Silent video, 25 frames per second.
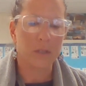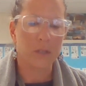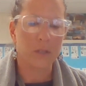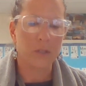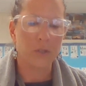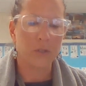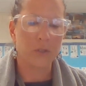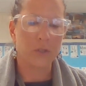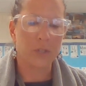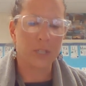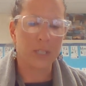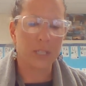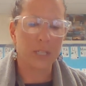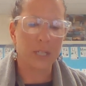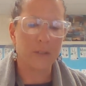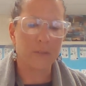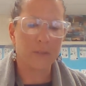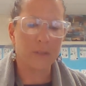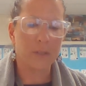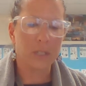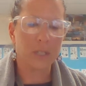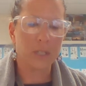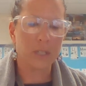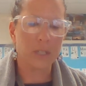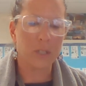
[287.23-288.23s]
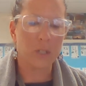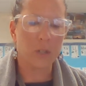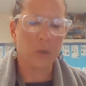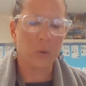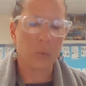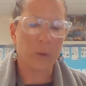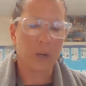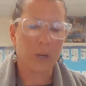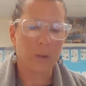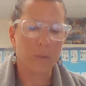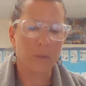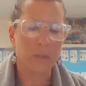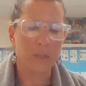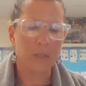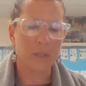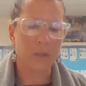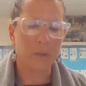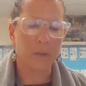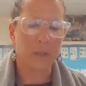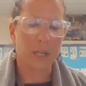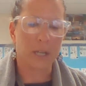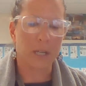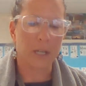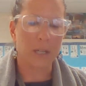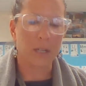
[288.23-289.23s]
She never did know where it was
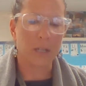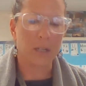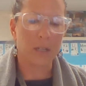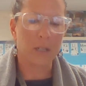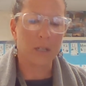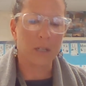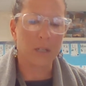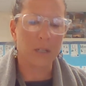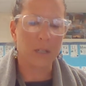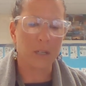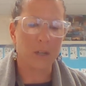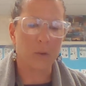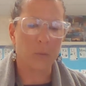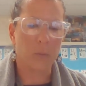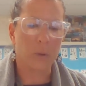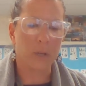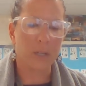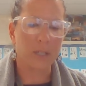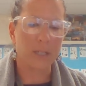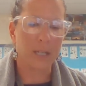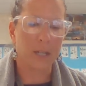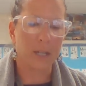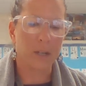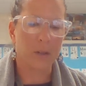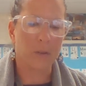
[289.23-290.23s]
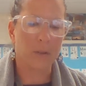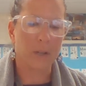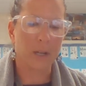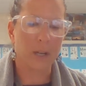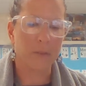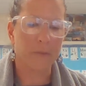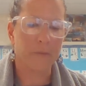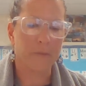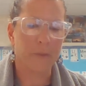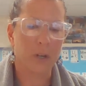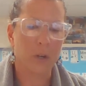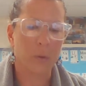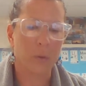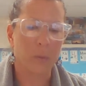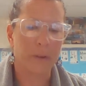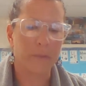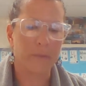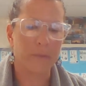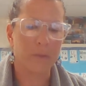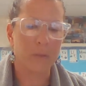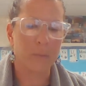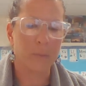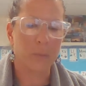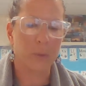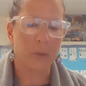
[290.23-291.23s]
located, near what town, how far away
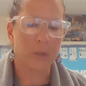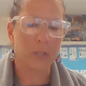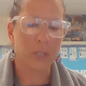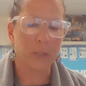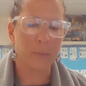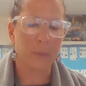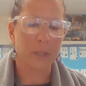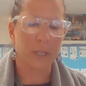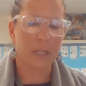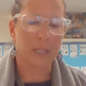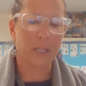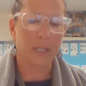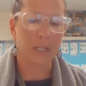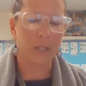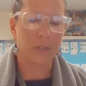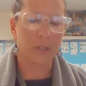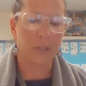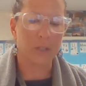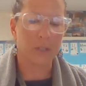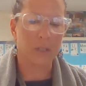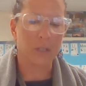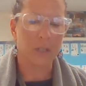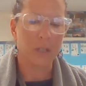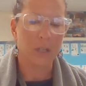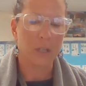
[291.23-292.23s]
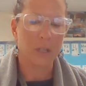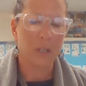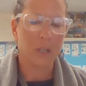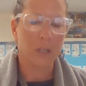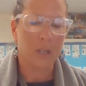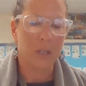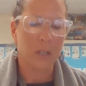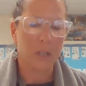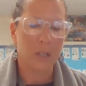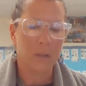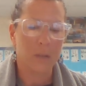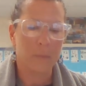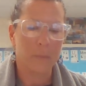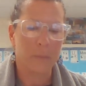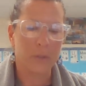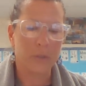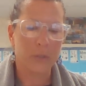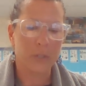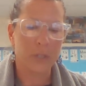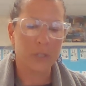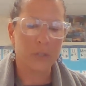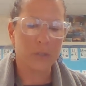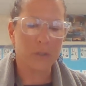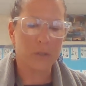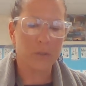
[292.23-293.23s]
from the Brodas plantation. But
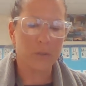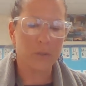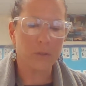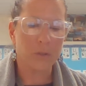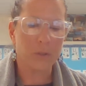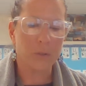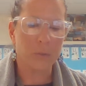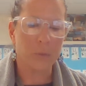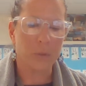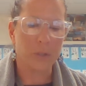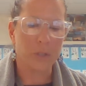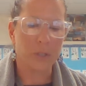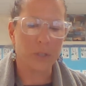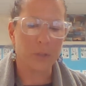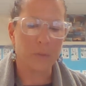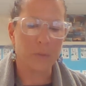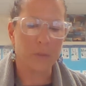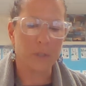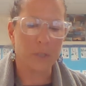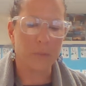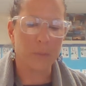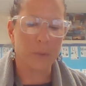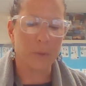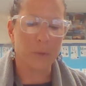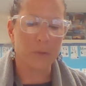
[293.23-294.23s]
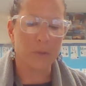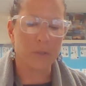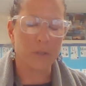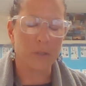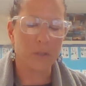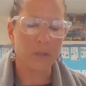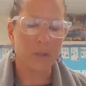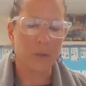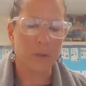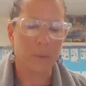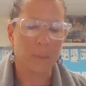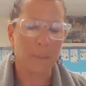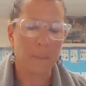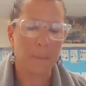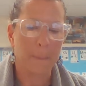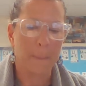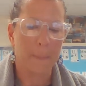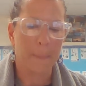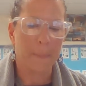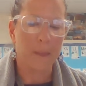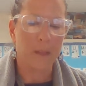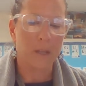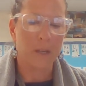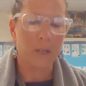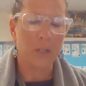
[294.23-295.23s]
she soon knew what she was supposed to do.
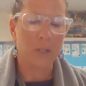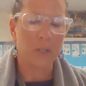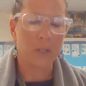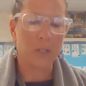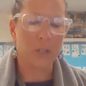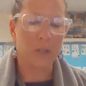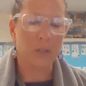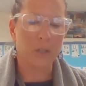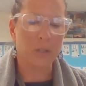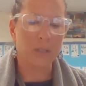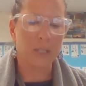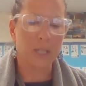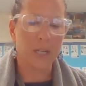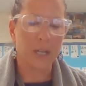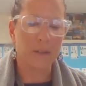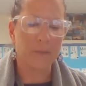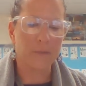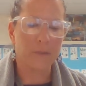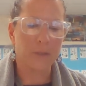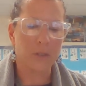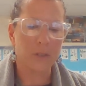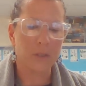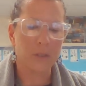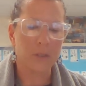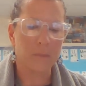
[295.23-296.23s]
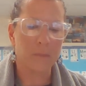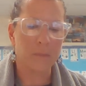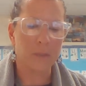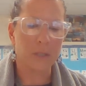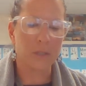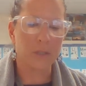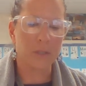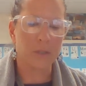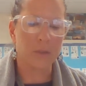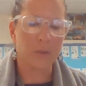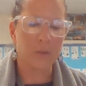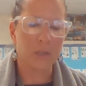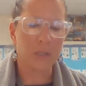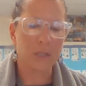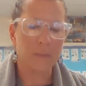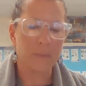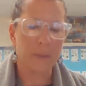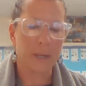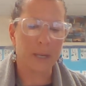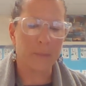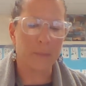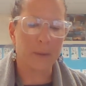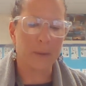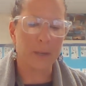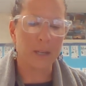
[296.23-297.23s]
She looked after Miss Susan's
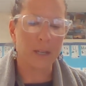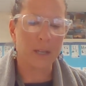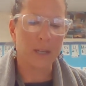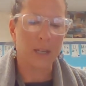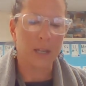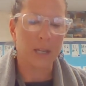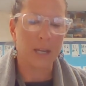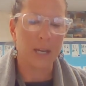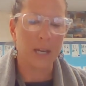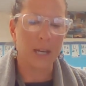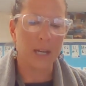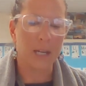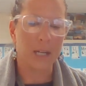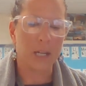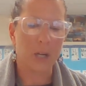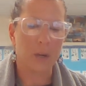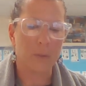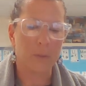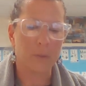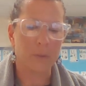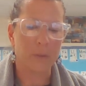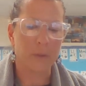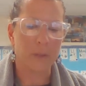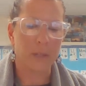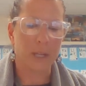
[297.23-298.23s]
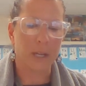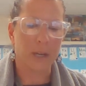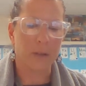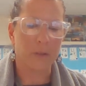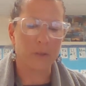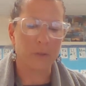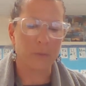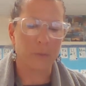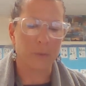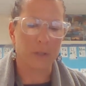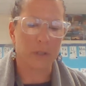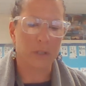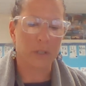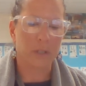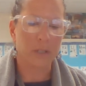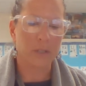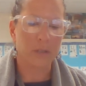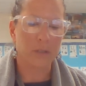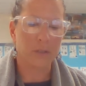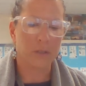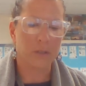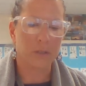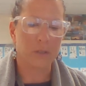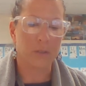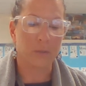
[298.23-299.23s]
baby and helped with the housework,
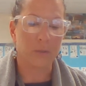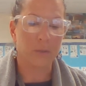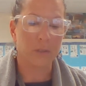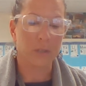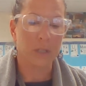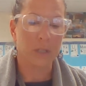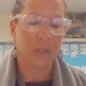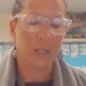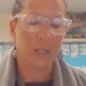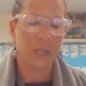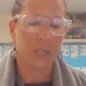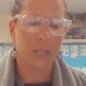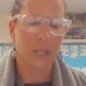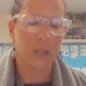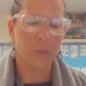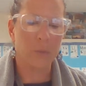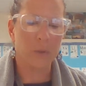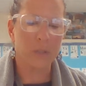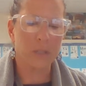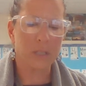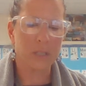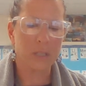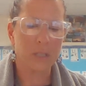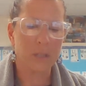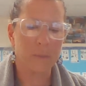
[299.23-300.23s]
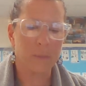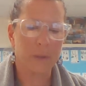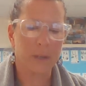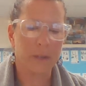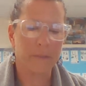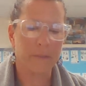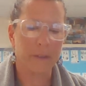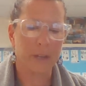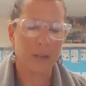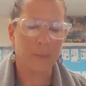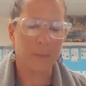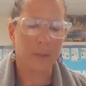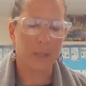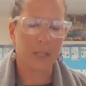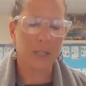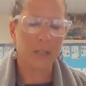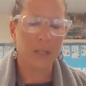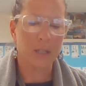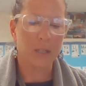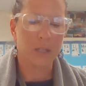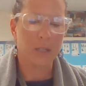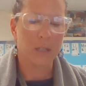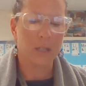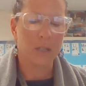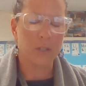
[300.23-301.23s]
too. It wasn't a big family,
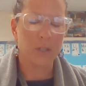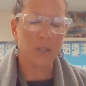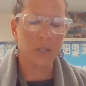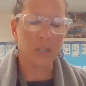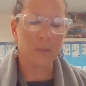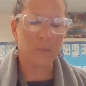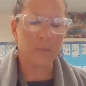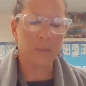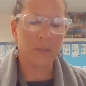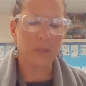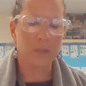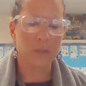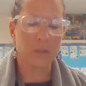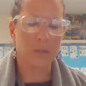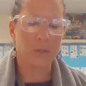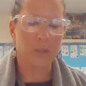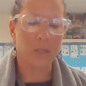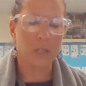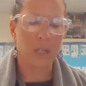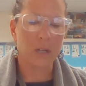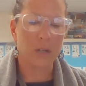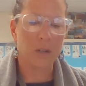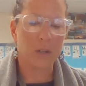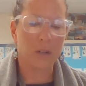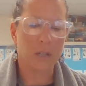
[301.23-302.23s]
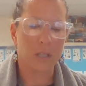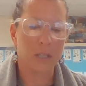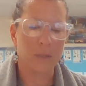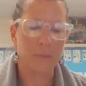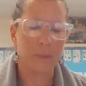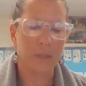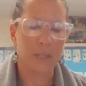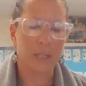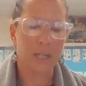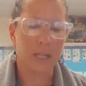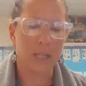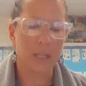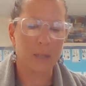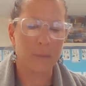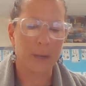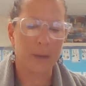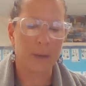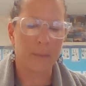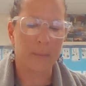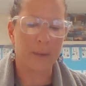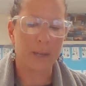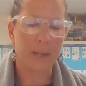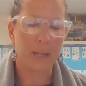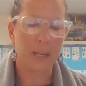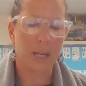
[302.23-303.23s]
just Miss Susan and her husband and the
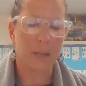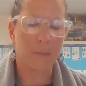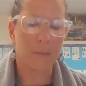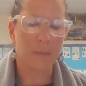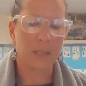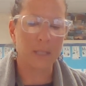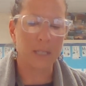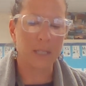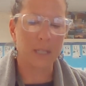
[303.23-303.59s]
baby and Miss